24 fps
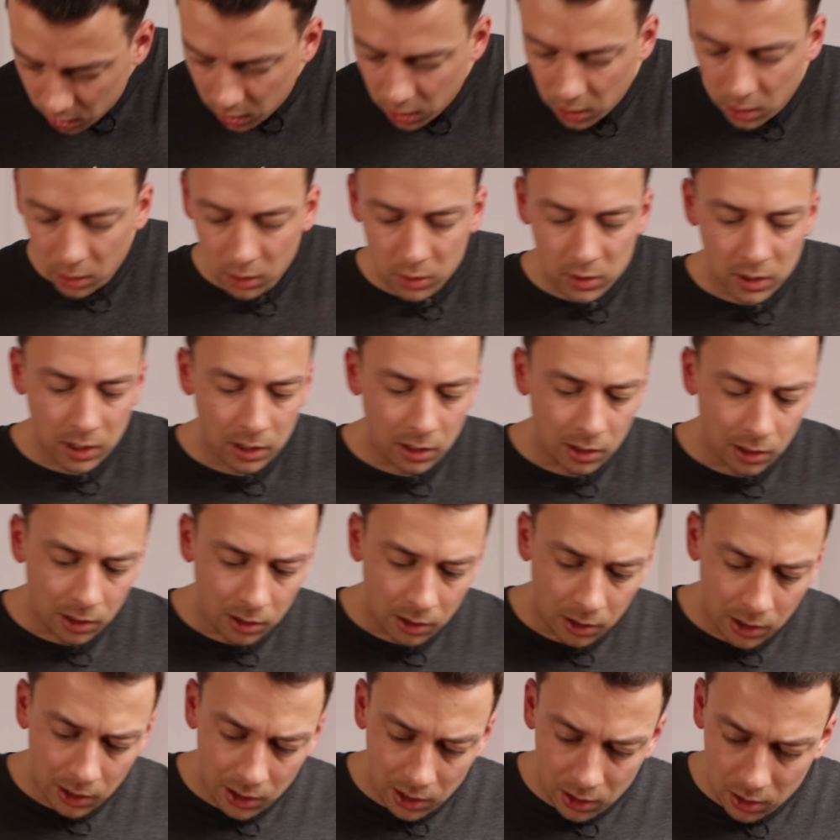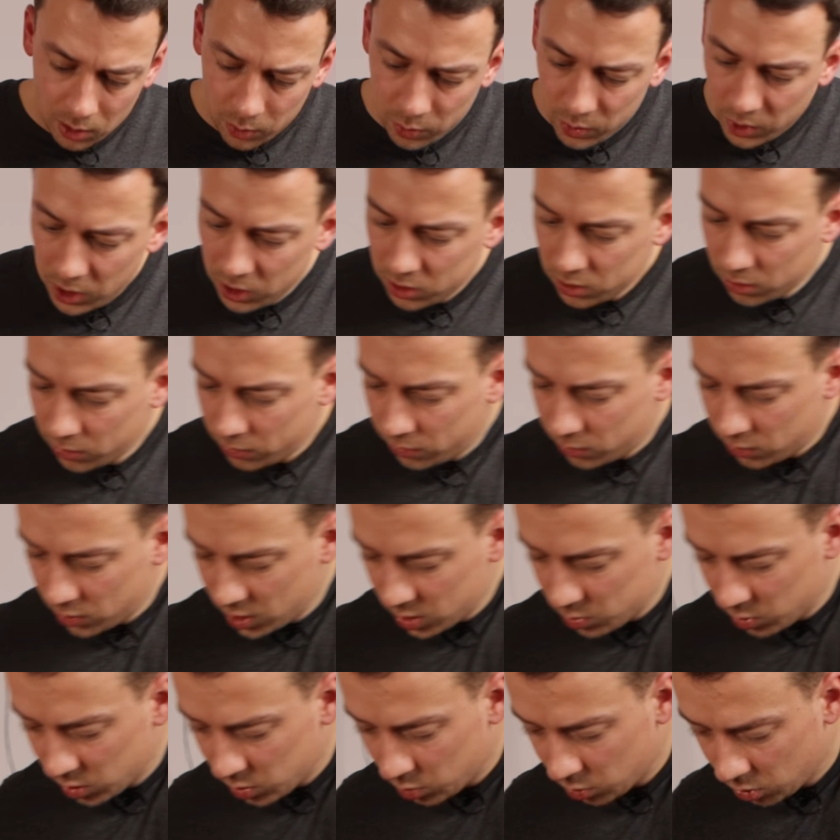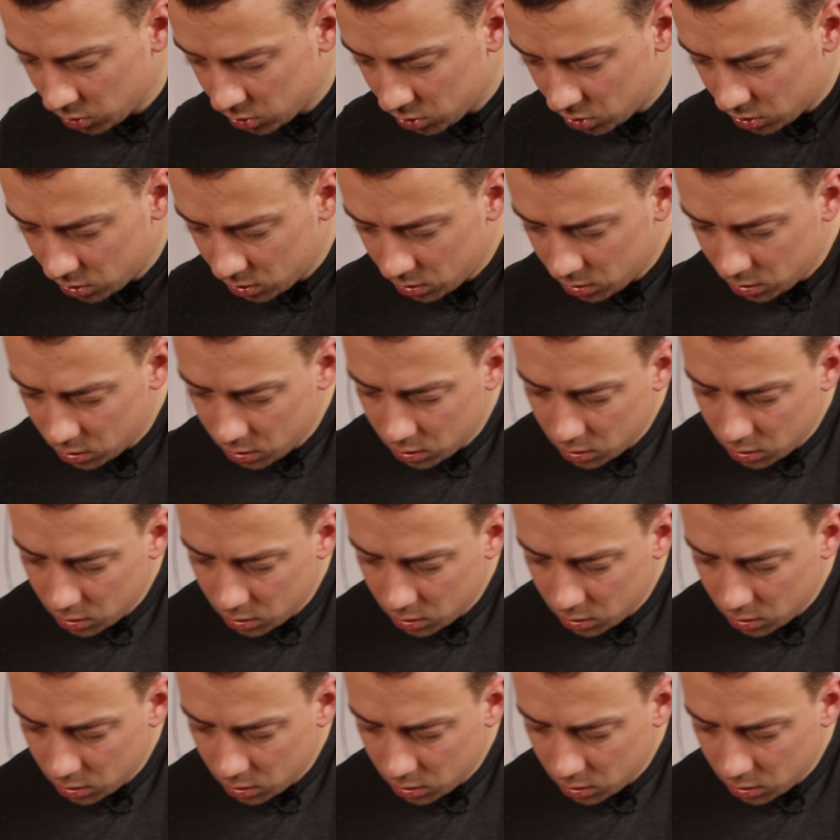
And then I'll take a little piece of Christmas moss.